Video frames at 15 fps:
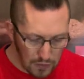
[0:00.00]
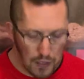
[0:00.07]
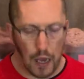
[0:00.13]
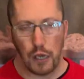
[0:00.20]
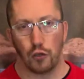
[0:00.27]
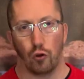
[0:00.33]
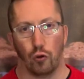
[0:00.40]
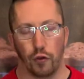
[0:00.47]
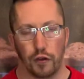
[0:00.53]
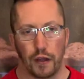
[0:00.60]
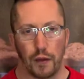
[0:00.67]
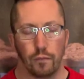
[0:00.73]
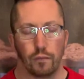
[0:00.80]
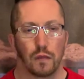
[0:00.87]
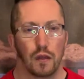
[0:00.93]
I ordered
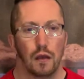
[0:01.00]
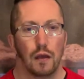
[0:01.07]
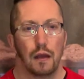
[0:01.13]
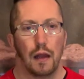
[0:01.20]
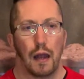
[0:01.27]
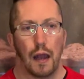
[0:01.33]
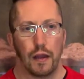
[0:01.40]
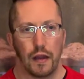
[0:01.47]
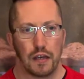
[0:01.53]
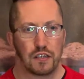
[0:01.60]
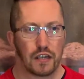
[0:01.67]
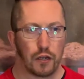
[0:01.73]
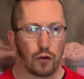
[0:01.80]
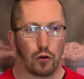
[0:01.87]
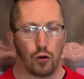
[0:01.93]
it, and they
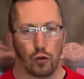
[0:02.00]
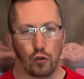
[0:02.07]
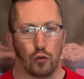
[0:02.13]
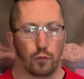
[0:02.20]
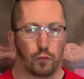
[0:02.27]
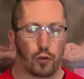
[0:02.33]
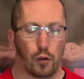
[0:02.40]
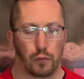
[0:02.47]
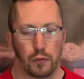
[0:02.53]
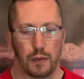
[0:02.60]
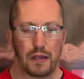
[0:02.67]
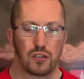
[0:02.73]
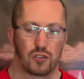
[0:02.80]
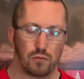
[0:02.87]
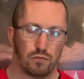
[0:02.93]
said, oh, there'll probably
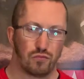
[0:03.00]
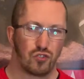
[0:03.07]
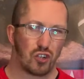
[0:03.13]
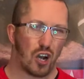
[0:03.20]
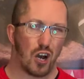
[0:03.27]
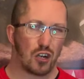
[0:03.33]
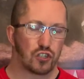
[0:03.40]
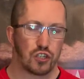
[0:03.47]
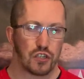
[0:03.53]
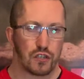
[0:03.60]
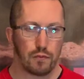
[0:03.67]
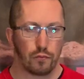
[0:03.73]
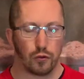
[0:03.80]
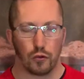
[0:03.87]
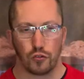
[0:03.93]
be some charges,
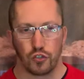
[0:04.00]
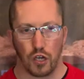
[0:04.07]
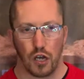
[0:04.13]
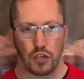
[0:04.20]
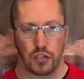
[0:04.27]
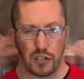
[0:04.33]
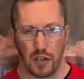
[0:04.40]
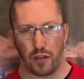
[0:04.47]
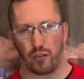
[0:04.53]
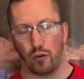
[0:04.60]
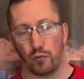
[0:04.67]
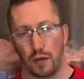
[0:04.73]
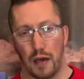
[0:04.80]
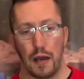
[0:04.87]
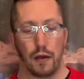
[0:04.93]
import charges, and I thought,
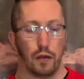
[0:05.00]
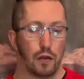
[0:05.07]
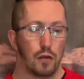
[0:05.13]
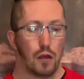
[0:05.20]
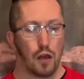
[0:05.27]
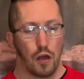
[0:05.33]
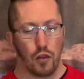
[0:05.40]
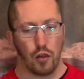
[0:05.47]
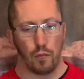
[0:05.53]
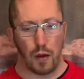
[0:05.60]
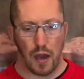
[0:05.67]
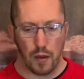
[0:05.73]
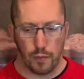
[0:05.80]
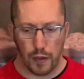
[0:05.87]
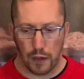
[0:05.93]
yeah, there
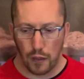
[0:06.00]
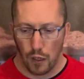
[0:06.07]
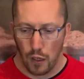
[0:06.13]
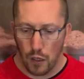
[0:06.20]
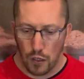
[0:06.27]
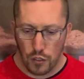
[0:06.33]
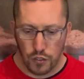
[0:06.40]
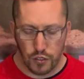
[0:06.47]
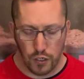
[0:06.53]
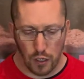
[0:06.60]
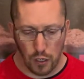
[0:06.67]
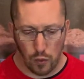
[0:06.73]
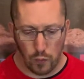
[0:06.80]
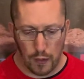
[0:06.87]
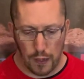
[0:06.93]
might be.
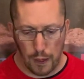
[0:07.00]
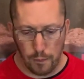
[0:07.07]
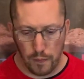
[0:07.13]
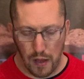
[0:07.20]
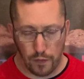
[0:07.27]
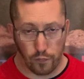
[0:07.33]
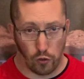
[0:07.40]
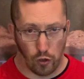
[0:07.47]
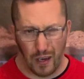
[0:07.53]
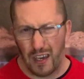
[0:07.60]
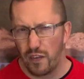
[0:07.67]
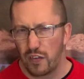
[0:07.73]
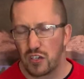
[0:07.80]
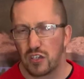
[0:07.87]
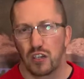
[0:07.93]
So I thought,
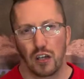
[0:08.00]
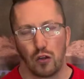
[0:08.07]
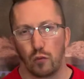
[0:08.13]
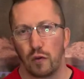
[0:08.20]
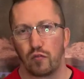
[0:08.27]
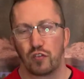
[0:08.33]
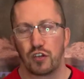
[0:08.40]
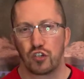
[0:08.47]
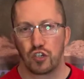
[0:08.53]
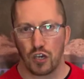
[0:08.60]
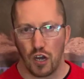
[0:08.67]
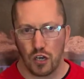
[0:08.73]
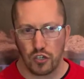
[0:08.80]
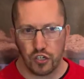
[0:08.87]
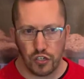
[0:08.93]
even still with the
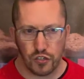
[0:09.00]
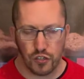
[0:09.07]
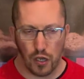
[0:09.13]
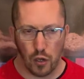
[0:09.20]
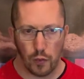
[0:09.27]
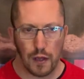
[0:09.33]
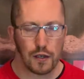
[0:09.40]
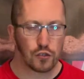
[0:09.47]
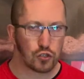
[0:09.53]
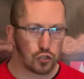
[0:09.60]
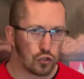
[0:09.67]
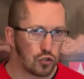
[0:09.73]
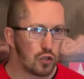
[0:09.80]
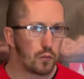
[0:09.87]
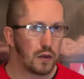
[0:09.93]
charges though, that's
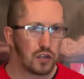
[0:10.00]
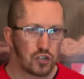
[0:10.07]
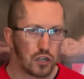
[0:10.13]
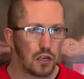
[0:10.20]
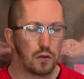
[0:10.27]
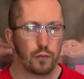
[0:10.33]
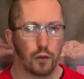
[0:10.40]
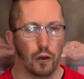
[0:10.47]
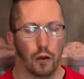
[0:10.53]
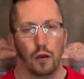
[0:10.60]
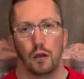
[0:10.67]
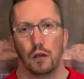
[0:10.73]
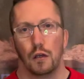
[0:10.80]
going to be cheaper